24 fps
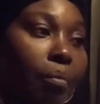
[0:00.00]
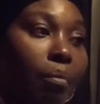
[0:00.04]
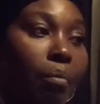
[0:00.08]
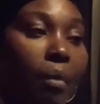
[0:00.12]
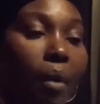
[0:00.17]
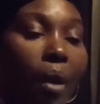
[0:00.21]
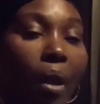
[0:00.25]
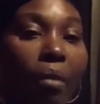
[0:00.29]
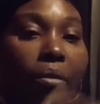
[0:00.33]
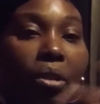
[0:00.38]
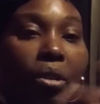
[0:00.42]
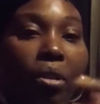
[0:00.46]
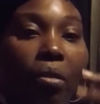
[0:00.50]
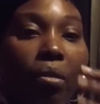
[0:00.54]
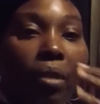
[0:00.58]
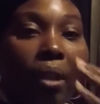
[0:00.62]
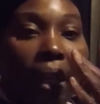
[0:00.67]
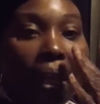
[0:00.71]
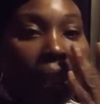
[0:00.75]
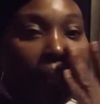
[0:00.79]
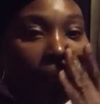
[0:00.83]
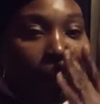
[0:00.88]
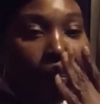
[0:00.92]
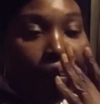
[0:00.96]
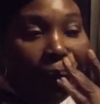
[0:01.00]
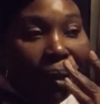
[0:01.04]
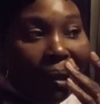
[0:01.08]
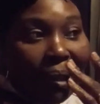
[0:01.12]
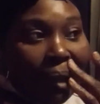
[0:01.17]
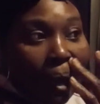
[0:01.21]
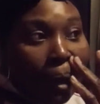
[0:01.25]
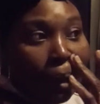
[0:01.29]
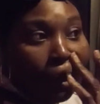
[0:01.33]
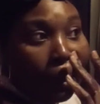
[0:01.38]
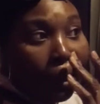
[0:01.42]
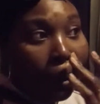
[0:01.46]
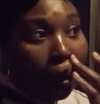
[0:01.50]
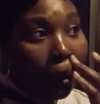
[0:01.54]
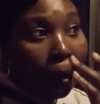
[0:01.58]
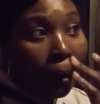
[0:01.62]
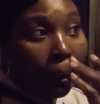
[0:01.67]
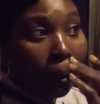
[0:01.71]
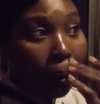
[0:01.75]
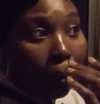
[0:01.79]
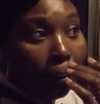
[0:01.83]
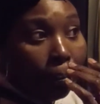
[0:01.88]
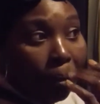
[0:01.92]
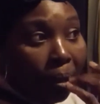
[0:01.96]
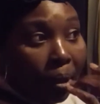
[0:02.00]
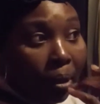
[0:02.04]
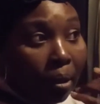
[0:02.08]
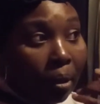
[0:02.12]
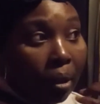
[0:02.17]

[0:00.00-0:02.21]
I'm so glad my doctor um